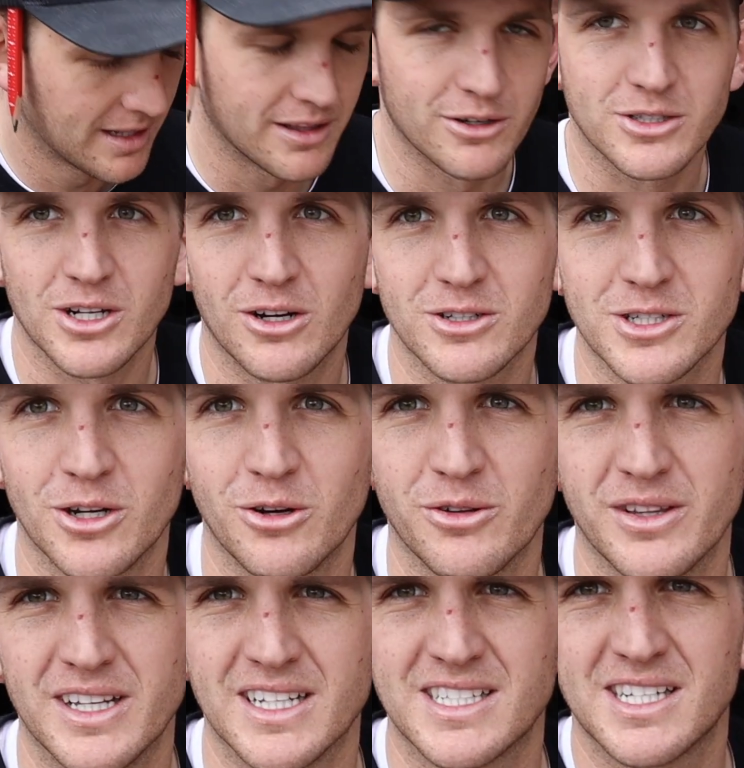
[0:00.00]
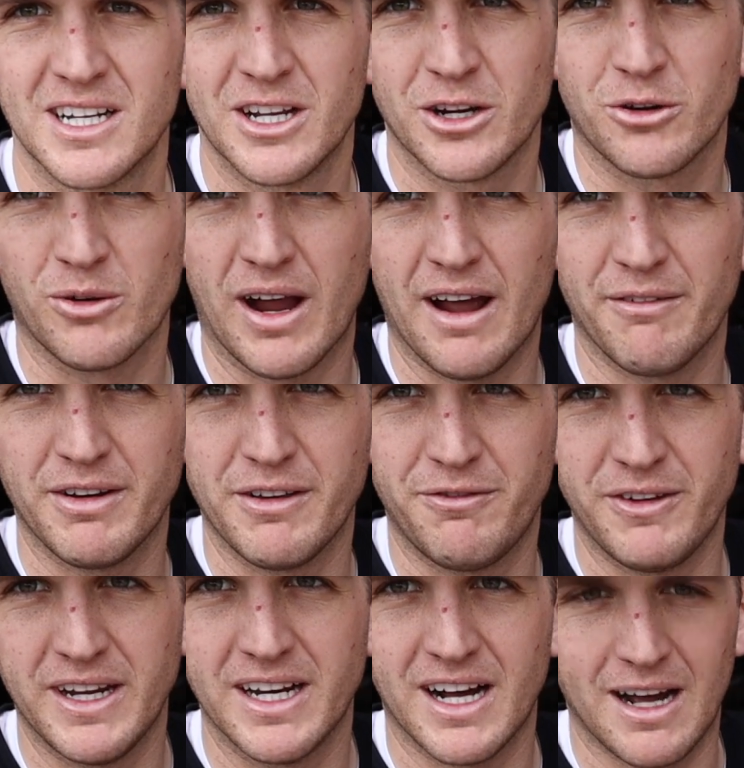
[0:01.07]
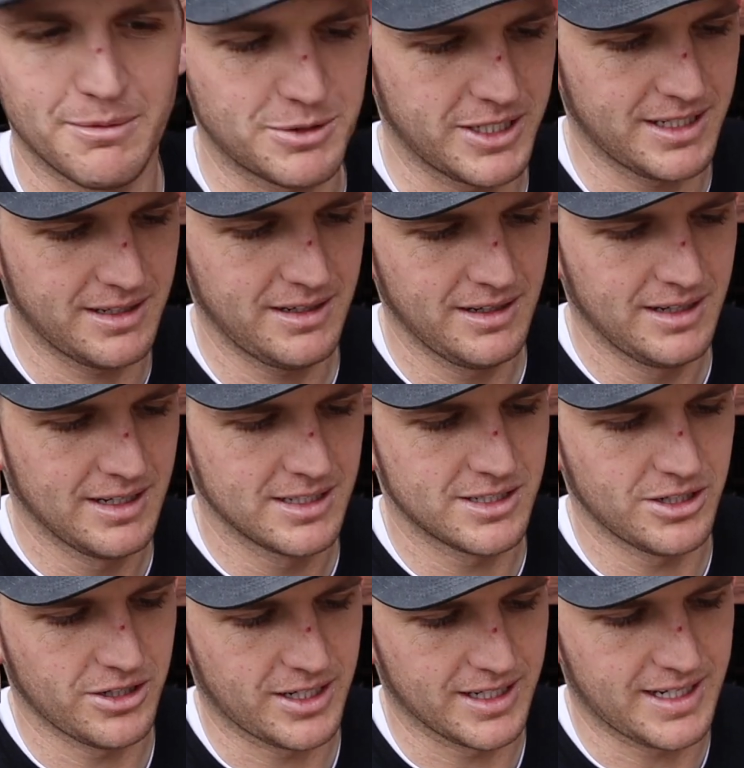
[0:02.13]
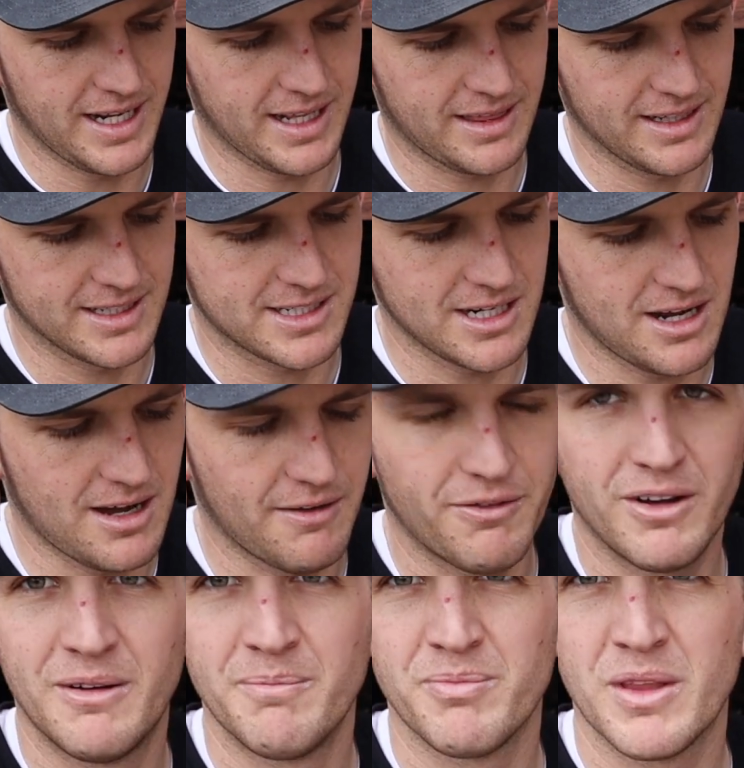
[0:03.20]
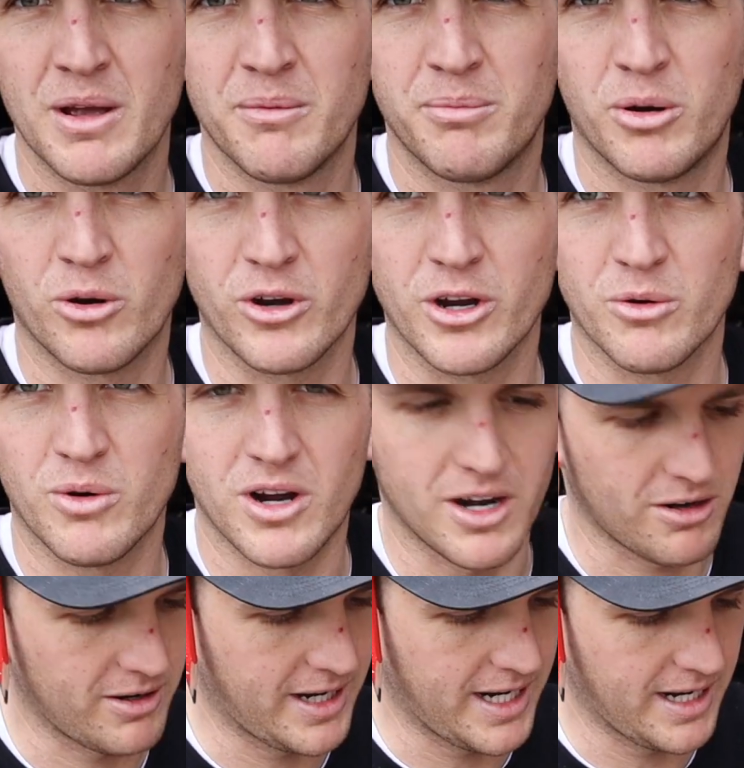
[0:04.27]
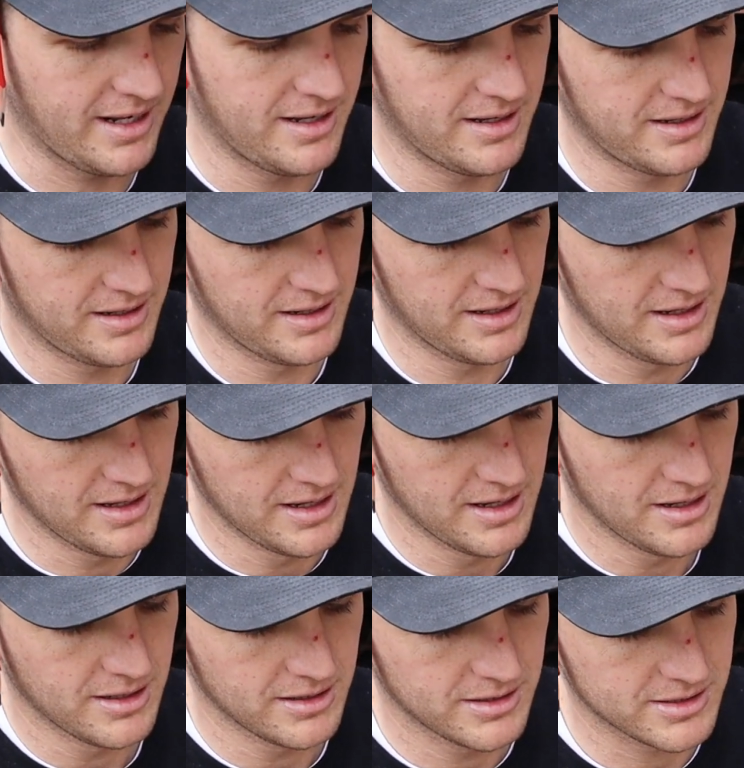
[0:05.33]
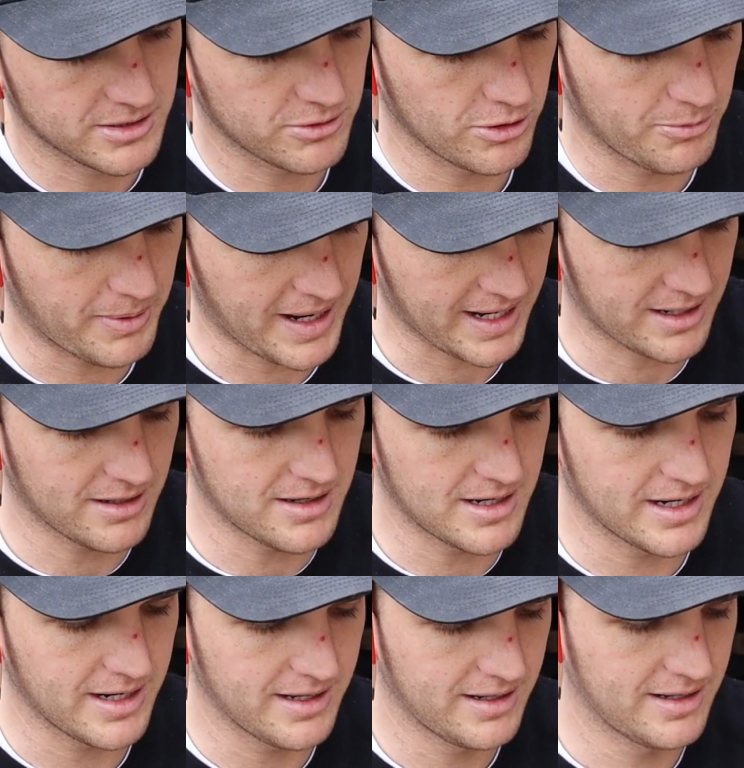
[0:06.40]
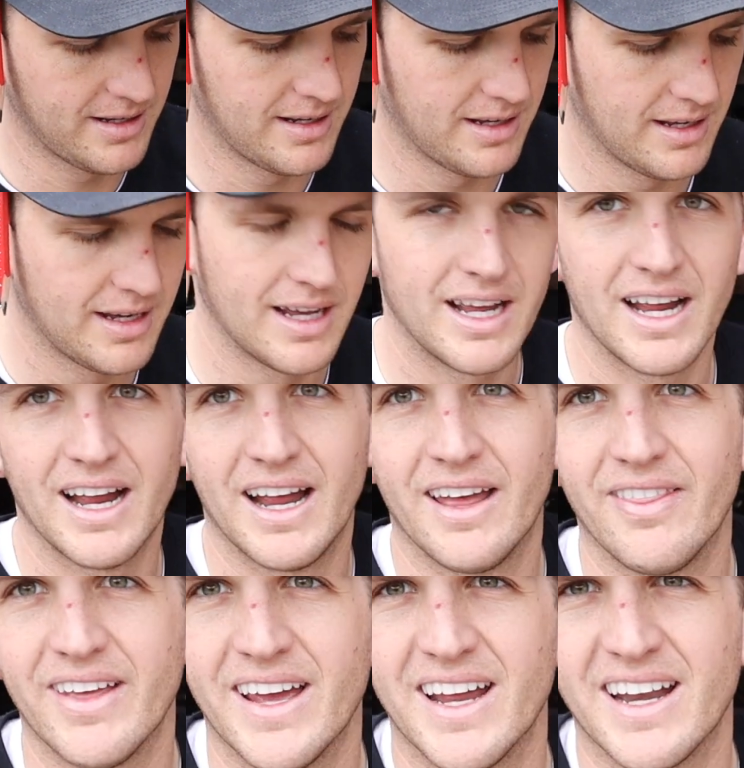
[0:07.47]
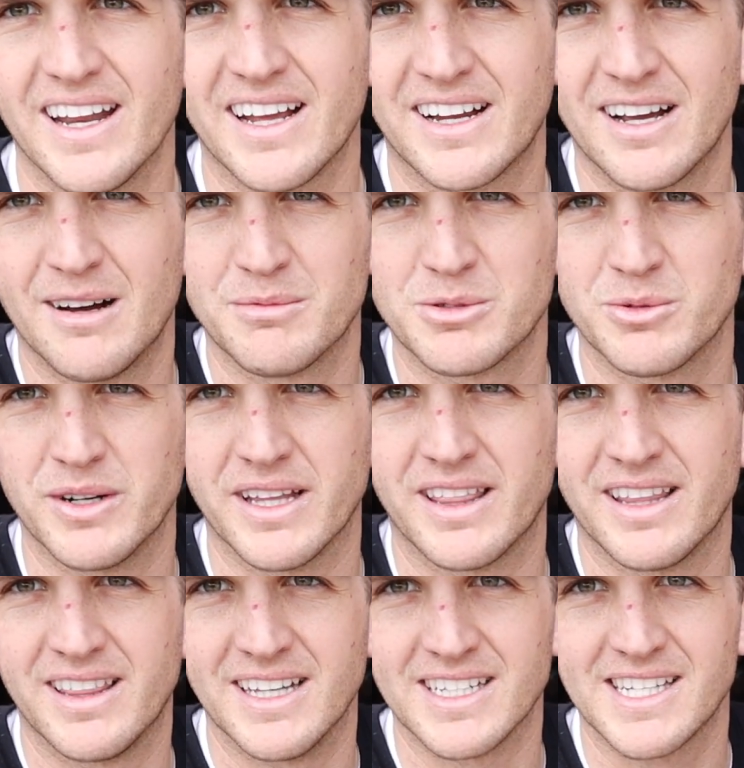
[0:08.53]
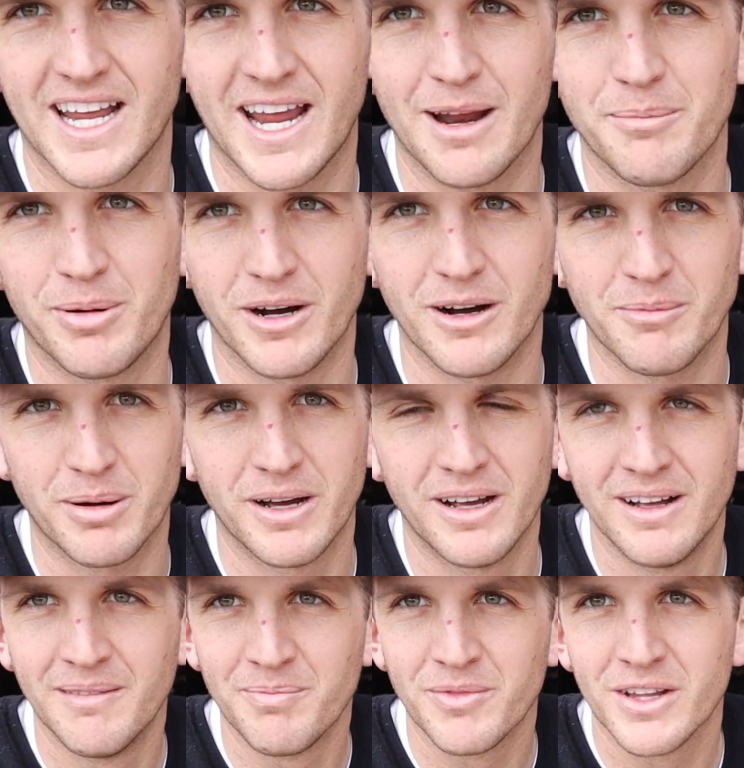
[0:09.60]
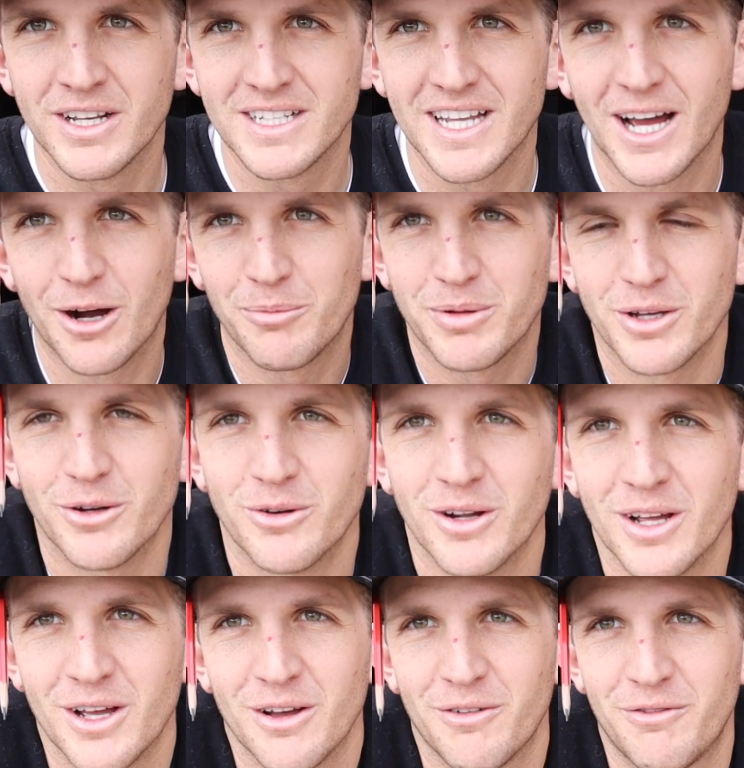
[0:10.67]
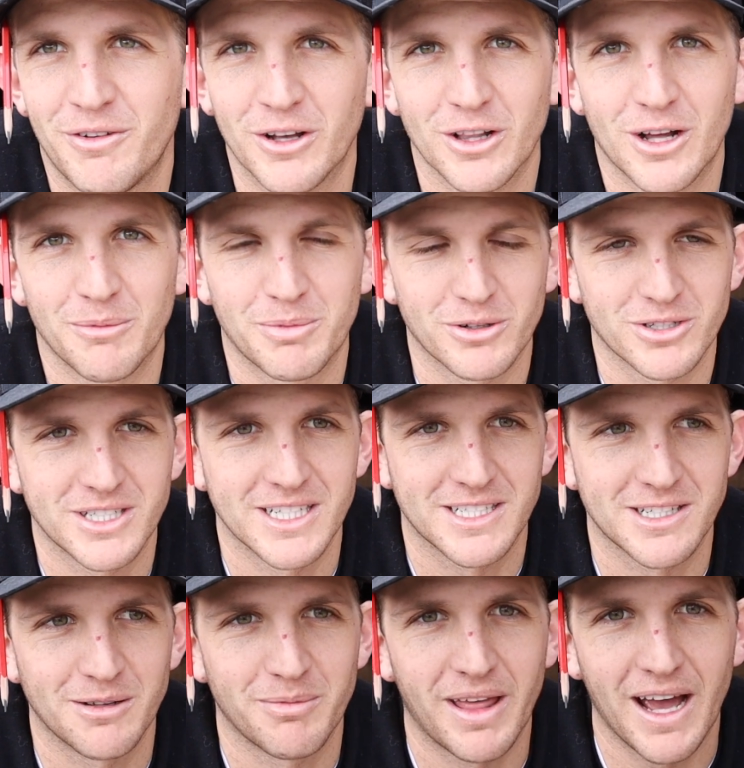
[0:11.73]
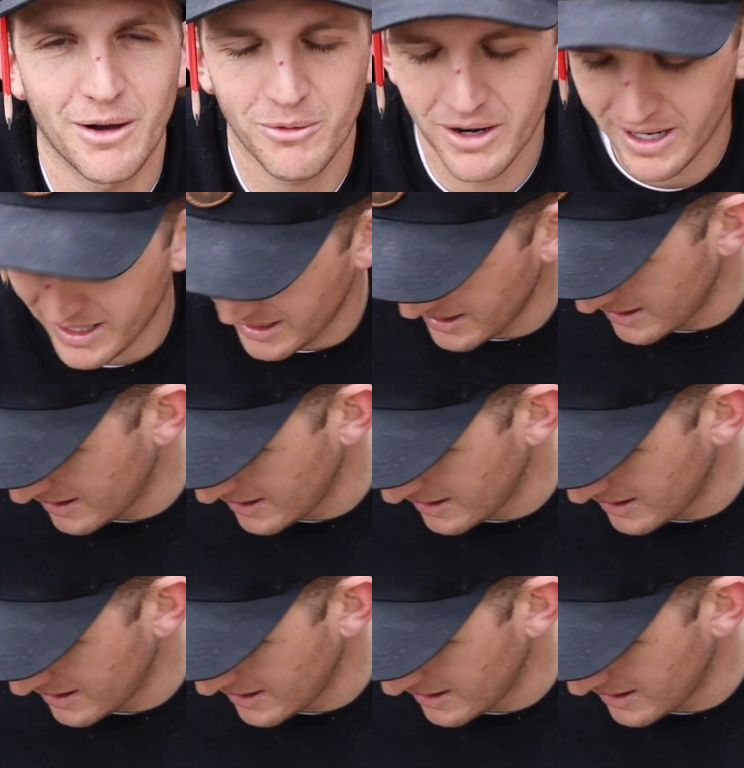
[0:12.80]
There's also this gravity feed option, so you can take this off, pour your water in, screw it back on, and then it comes with this hand pump to help you fill up your system that way.